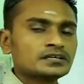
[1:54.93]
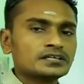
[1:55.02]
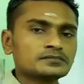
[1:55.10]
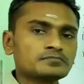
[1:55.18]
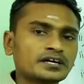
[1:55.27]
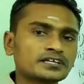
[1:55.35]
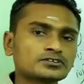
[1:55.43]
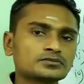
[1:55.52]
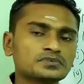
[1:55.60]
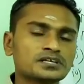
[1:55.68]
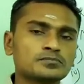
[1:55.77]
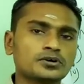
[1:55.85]
In
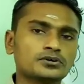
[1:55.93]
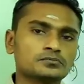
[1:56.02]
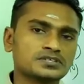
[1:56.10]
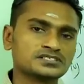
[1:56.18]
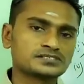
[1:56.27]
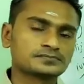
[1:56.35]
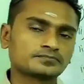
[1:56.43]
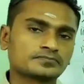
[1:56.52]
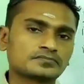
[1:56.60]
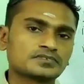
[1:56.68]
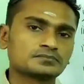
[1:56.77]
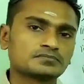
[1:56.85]
microbial biomass,
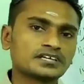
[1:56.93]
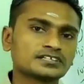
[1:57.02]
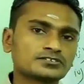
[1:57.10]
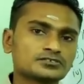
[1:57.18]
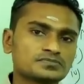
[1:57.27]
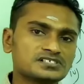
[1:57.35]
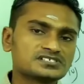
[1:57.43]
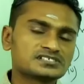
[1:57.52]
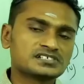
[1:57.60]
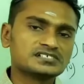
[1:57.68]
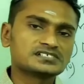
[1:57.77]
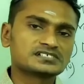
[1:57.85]
the microbial
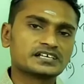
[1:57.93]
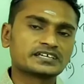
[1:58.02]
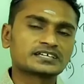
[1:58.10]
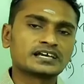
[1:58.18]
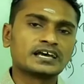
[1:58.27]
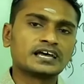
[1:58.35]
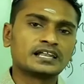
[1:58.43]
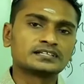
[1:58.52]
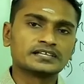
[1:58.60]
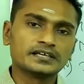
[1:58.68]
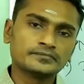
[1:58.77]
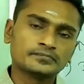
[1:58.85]
cells like
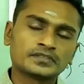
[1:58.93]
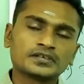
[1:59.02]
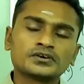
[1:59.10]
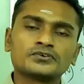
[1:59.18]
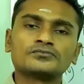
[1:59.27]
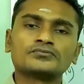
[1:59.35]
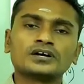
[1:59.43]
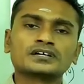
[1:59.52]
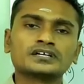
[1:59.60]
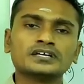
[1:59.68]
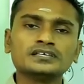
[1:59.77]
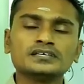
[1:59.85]
algae,
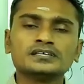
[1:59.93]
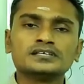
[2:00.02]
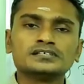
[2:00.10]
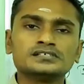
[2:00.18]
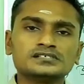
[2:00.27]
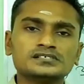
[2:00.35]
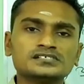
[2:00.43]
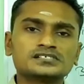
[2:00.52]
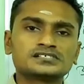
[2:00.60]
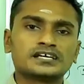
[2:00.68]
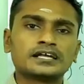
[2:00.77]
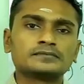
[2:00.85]
fungi,
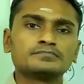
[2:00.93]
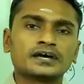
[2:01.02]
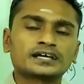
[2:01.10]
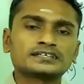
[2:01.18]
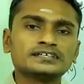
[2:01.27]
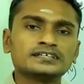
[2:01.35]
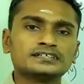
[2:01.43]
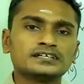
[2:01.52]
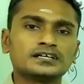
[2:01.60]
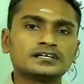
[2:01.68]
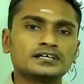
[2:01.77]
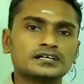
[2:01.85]
yeast and
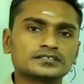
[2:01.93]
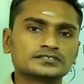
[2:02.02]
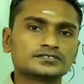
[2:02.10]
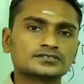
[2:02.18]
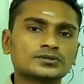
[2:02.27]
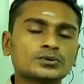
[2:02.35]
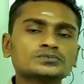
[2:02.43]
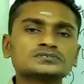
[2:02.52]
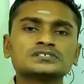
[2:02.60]
bacteria are grown,